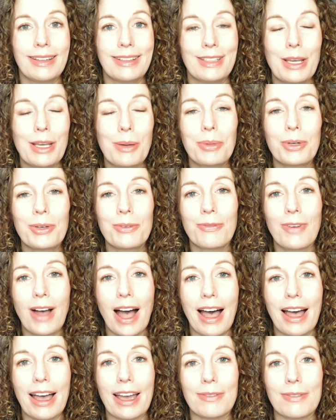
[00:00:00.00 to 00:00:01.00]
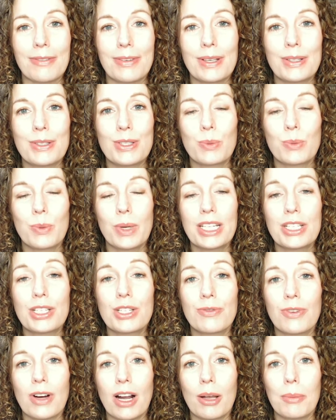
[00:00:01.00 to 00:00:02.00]
Number 5, switch
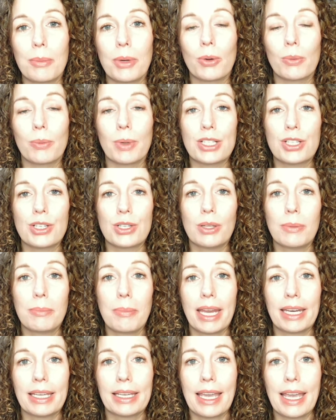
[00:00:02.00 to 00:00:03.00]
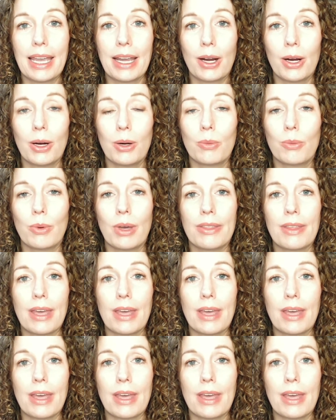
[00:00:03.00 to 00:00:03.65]
from original Medicare with